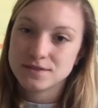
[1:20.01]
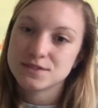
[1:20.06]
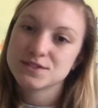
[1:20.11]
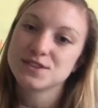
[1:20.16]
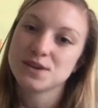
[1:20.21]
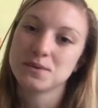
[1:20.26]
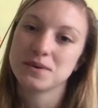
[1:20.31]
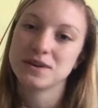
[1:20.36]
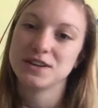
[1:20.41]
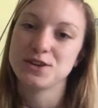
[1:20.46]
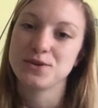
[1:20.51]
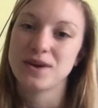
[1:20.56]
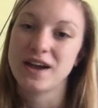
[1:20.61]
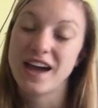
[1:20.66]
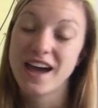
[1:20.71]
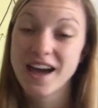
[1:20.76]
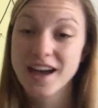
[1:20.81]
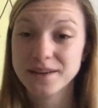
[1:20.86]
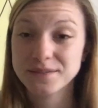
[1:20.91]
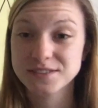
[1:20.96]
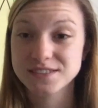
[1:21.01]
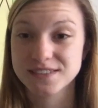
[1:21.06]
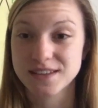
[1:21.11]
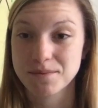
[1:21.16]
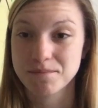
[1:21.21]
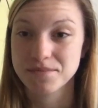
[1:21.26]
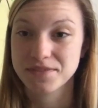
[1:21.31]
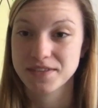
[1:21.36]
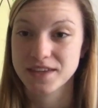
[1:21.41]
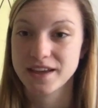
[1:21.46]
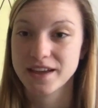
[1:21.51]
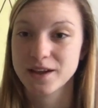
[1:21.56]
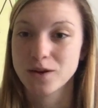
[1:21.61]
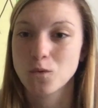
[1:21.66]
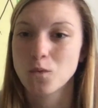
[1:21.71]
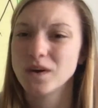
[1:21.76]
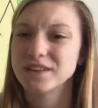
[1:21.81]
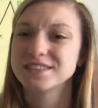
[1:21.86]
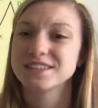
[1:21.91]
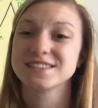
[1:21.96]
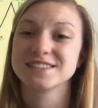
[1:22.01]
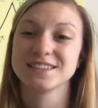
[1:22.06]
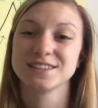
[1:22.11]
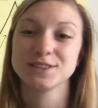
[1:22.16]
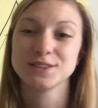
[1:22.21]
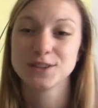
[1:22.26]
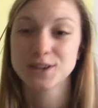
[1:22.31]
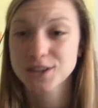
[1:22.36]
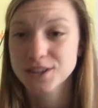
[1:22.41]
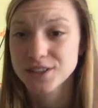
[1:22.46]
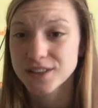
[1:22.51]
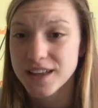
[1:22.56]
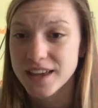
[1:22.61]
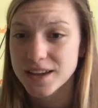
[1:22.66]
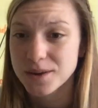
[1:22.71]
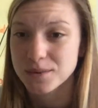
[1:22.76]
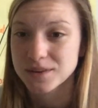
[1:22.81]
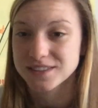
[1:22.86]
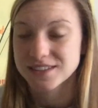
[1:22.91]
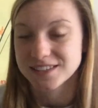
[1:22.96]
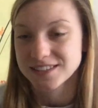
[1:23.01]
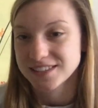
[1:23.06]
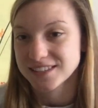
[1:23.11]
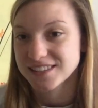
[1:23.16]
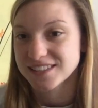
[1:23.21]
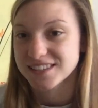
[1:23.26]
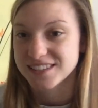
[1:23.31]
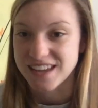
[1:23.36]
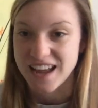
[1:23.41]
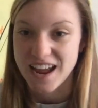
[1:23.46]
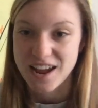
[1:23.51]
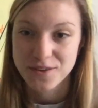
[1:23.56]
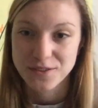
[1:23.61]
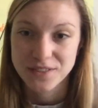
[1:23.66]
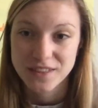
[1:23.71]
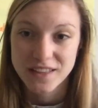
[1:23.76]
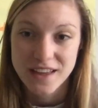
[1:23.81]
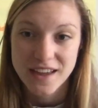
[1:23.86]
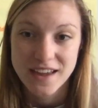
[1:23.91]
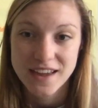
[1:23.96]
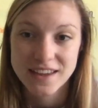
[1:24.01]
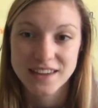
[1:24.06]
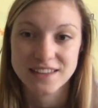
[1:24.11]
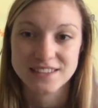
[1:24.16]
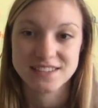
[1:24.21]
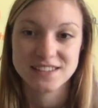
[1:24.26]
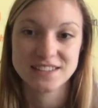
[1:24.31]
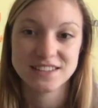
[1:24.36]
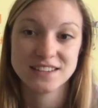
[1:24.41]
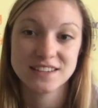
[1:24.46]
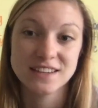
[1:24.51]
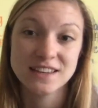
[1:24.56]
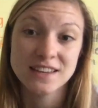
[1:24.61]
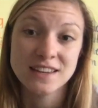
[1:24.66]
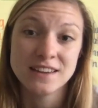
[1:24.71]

So when you have something, what does it look like? What does it sound like? Is it